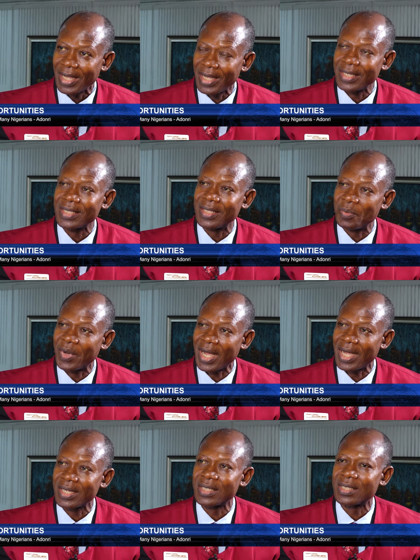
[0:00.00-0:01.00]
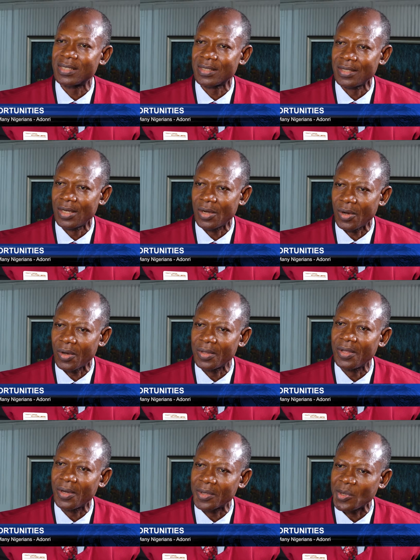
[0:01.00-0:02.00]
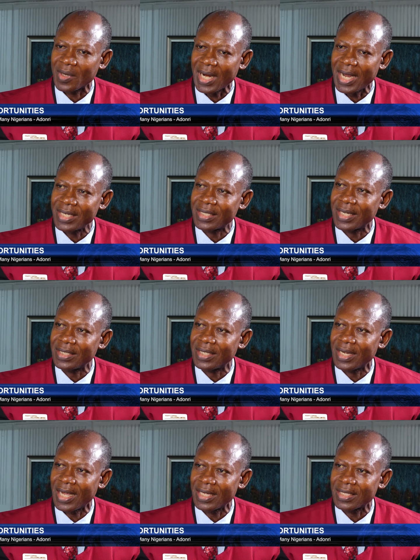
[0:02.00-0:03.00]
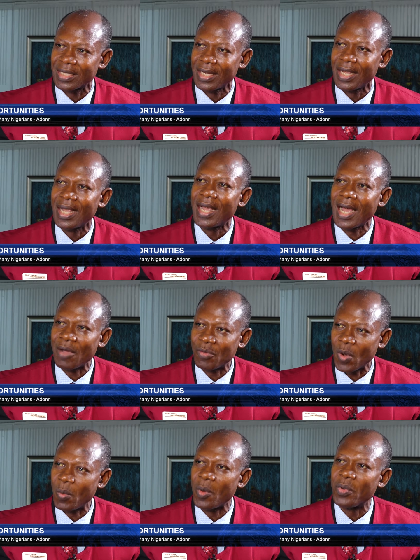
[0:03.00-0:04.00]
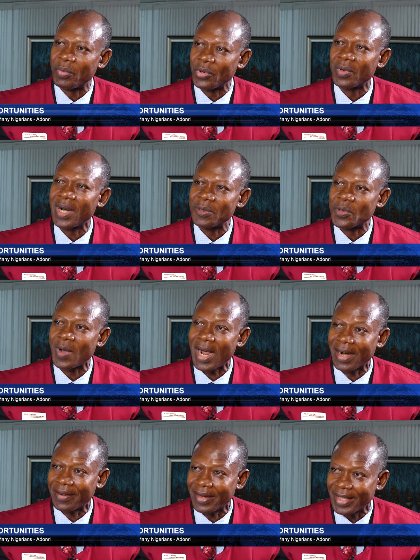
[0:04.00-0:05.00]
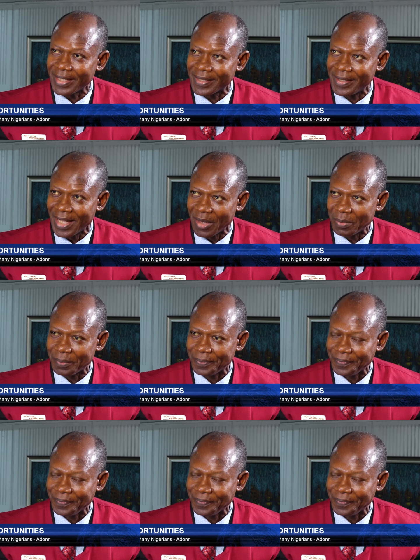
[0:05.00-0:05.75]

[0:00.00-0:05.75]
Hence, the banks or the authorized dealers have come up with programs to aggregate them.